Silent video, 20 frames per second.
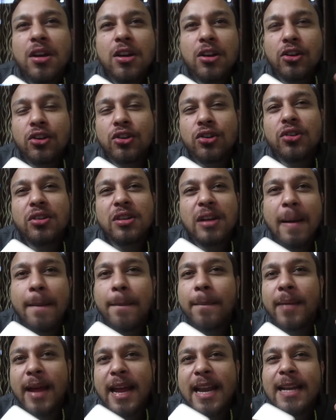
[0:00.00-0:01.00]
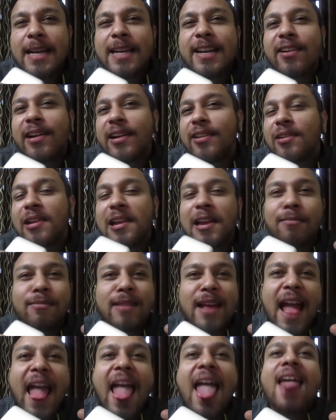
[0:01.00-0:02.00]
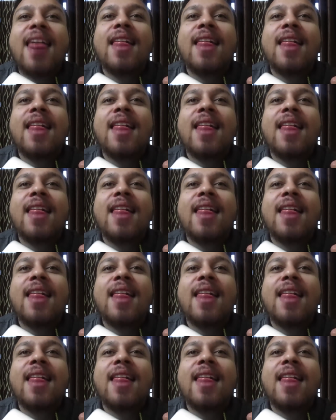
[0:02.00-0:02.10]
You should come and try to lick me. Eh,